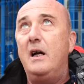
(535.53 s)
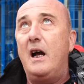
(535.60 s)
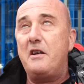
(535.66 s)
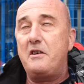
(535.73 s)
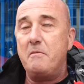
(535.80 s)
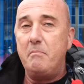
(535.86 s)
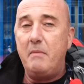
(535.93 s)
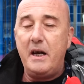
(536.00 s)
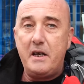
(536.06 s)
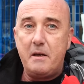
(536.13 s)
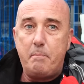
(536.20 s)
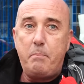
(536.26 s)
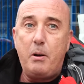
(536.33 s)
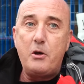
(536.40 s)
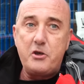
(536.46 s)
hasn't made
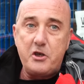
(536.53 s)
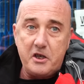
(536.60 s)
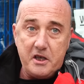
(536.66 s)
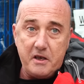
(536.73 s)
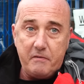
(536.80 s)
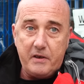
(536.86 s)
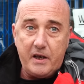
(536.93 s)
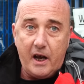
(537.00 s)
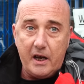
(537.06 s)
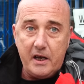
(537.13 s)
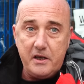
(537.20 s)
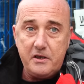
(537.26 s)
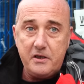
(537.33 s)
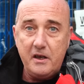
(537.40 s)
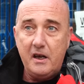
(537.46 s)
a positive
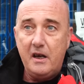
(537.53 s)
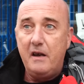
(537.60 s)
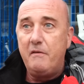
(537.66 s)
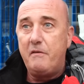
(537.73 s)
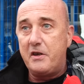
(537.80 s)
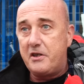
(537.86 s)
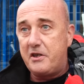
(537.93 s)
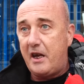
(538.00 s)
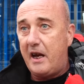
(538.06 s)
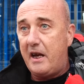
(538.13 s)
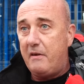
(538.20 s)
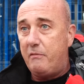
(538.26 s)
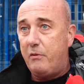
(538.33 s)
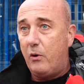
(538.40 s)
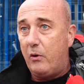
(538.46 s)
case for
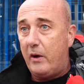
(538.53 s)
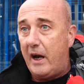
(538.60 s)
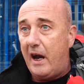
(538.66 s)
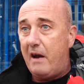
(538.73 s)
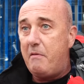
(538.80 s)
staying for it.